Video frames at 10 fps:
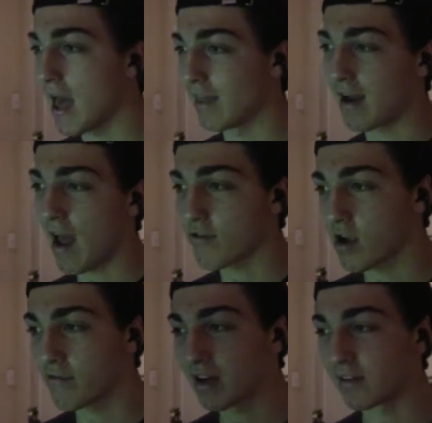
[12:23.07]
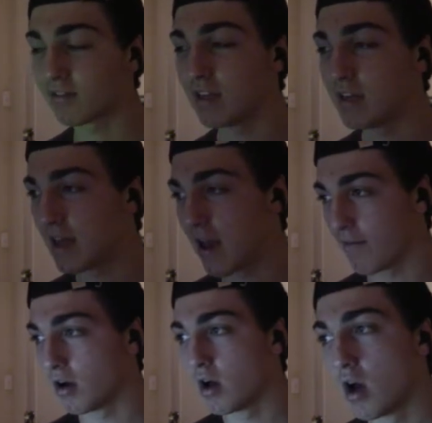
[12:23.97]
And then having him at a
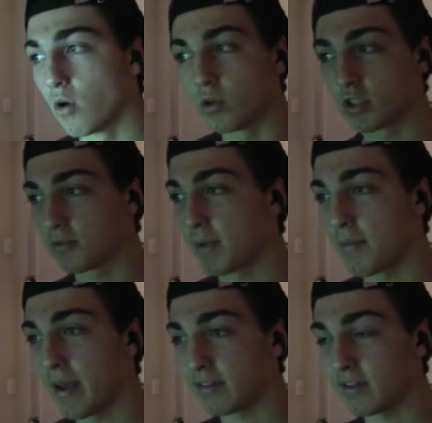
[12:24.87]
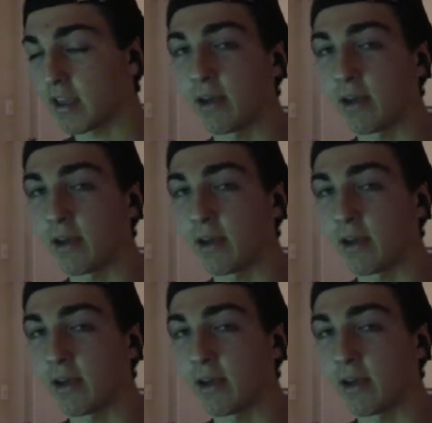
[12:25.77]
CDM would just be amazing.